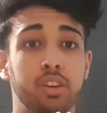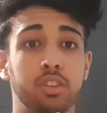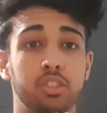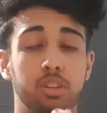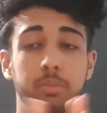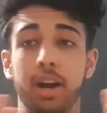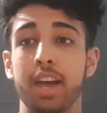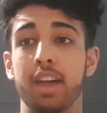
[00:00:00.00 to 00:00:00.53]
So
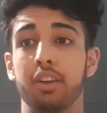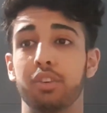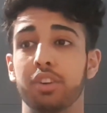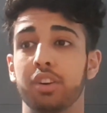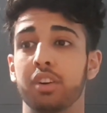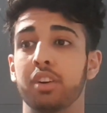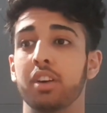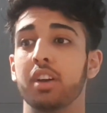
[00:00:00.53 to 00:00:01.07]
my
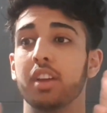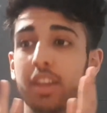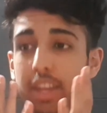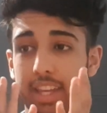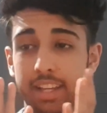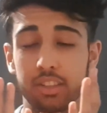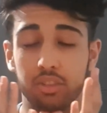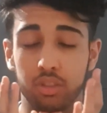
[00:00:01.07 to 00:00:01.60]
area
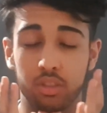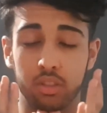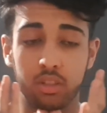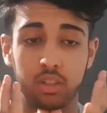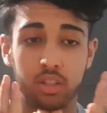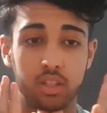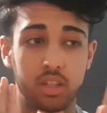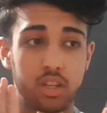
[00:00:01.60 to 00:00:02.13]
isn't
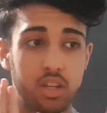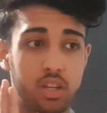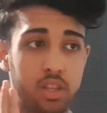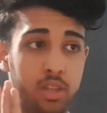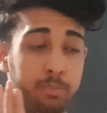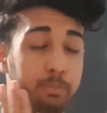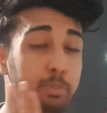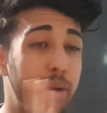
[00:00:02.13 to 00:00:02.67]

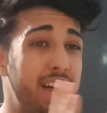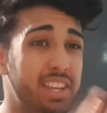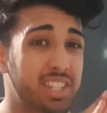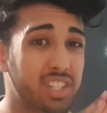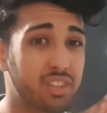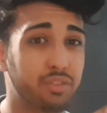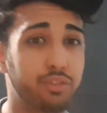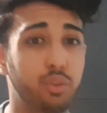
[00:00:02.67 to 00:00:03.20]
the
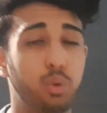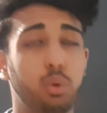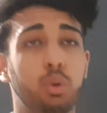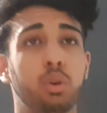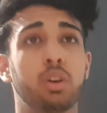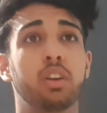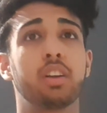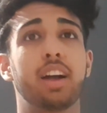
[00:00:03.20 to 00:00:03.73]
best for
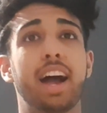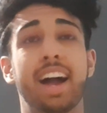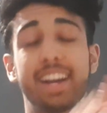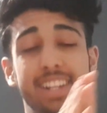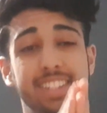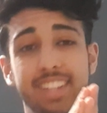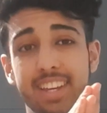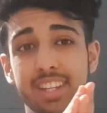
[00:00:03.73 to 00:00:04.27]

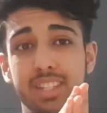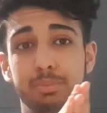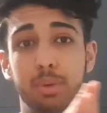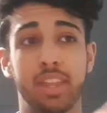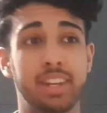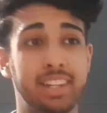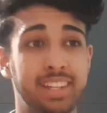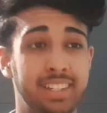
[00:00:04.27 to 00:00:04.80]
access, but
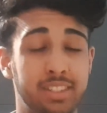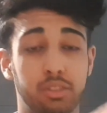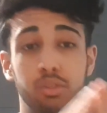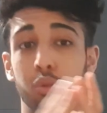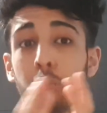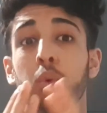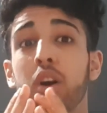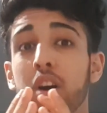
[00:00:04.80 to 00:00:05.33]
then it isn't
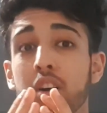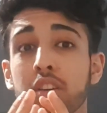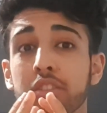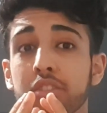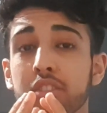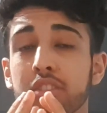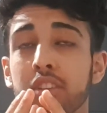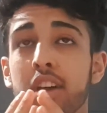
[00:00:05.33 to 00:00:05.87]
the
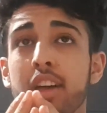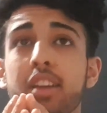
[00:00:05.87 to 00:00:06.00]
worst.